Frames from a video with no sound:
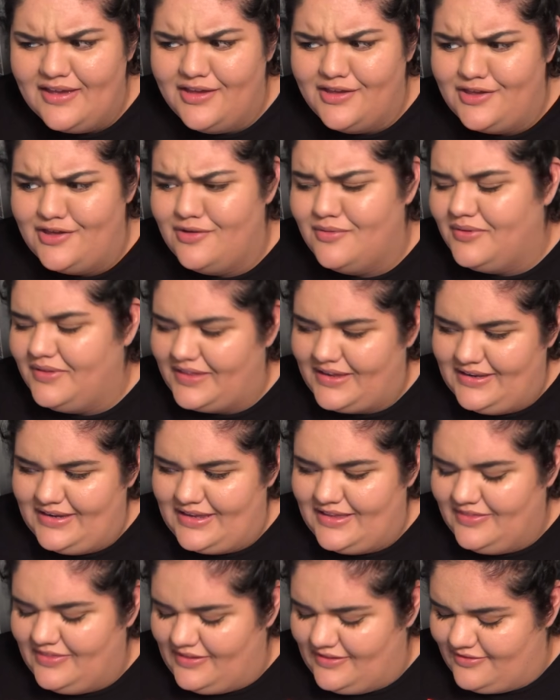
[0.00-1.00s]
you really
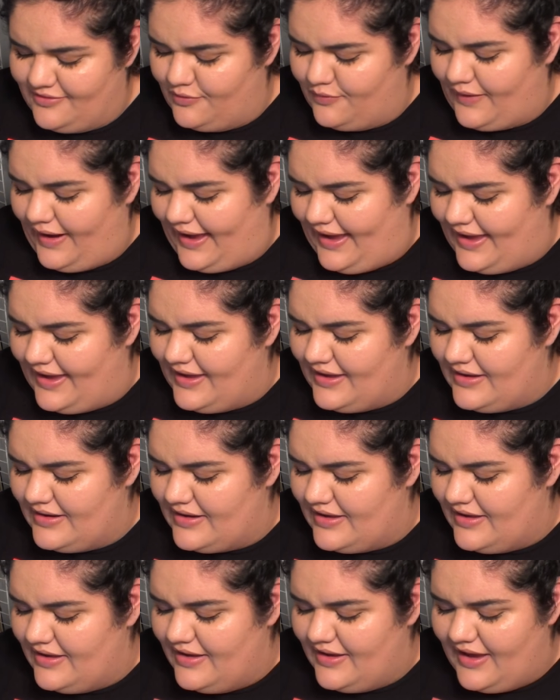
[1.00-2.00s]
need this, right?
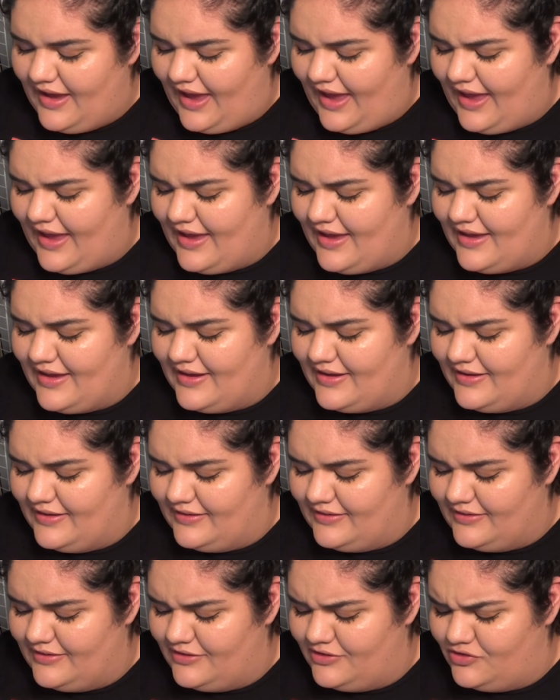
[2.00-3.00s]

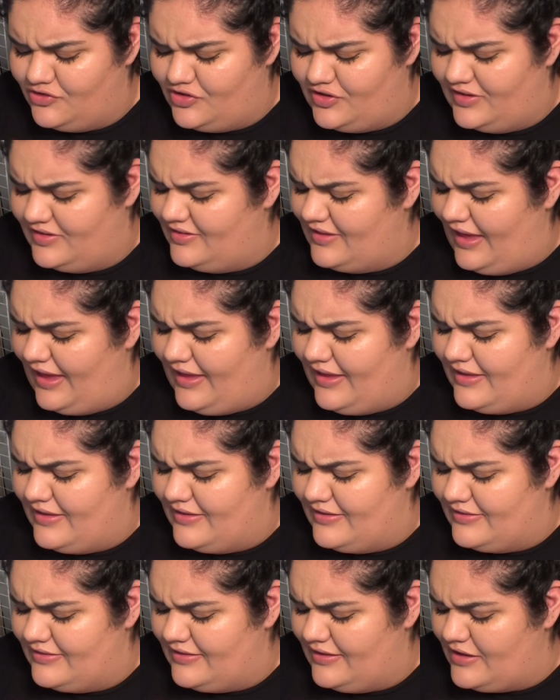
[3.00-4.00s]
And she
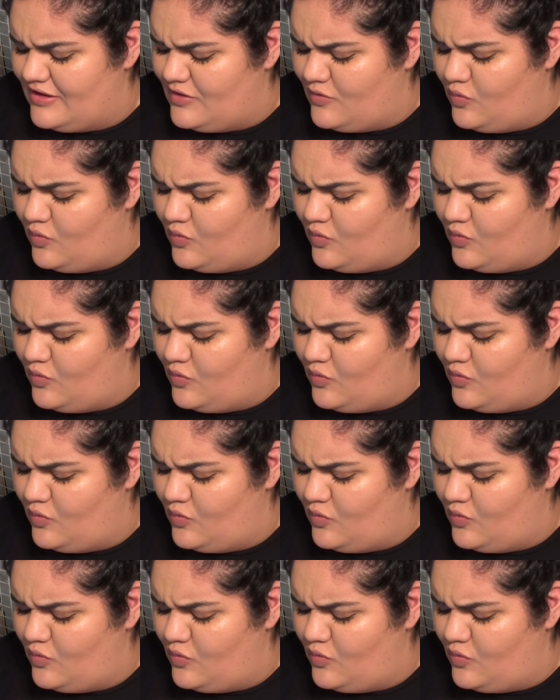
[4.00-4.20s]
says,